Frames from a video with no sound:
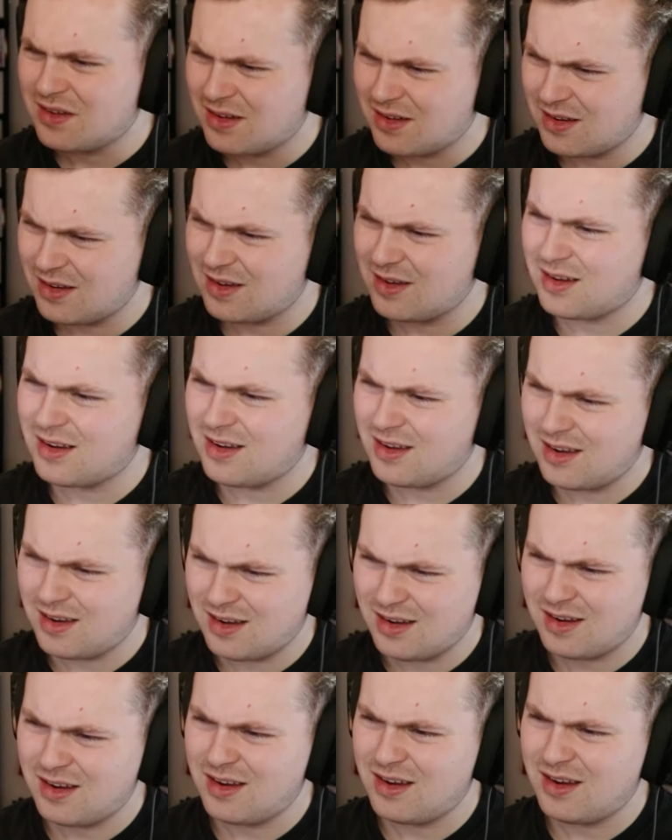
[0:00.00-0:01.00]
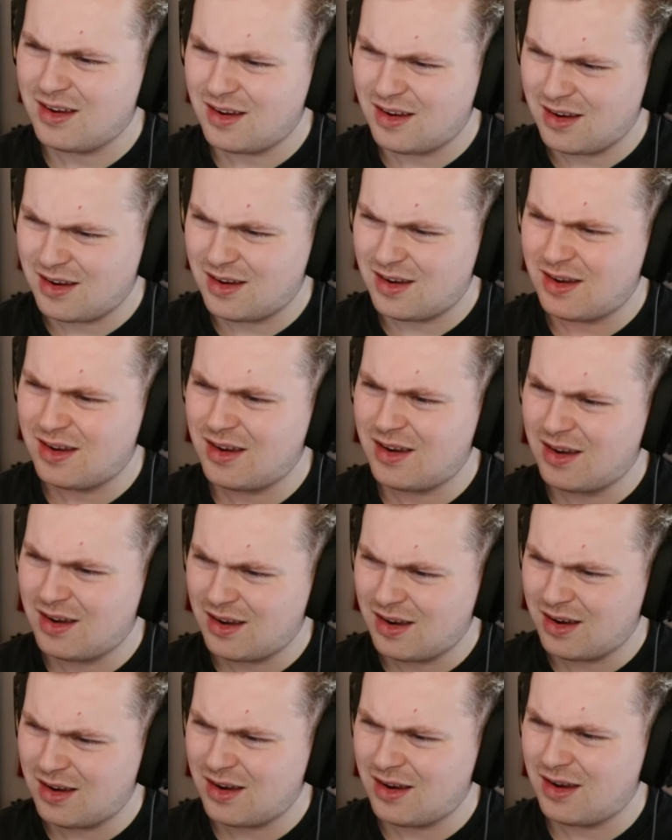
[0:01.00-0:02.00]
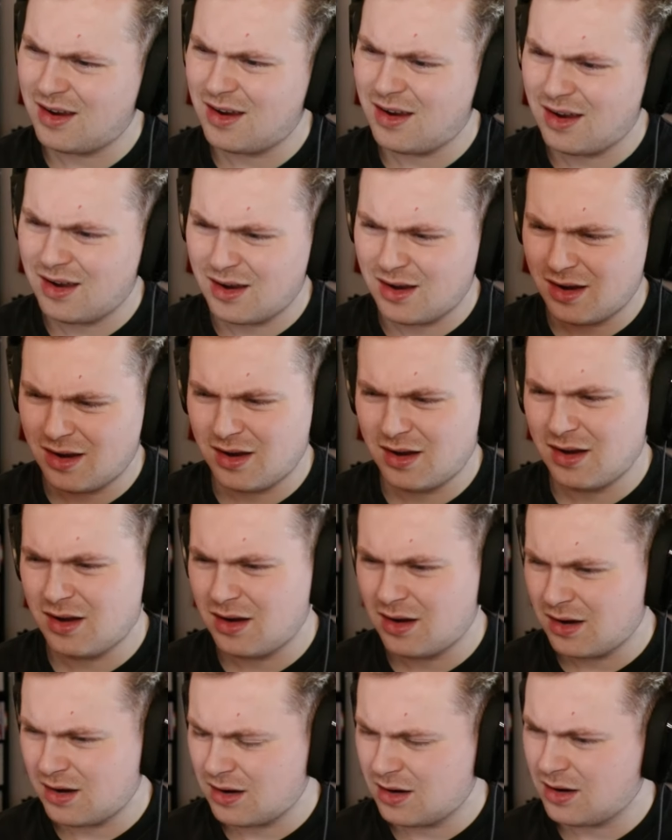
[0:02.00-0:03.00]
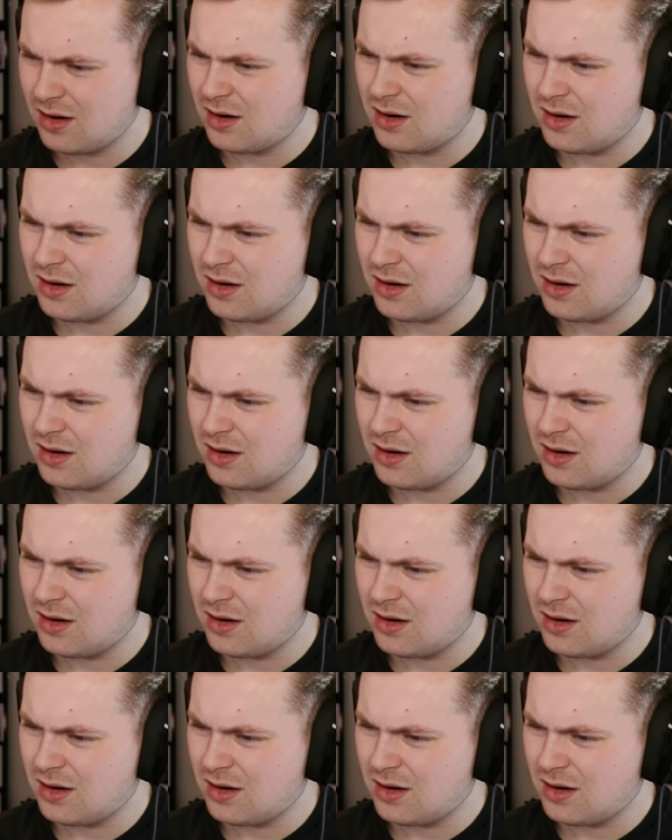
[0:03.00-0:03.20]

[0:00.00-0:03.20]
Nobody speaks.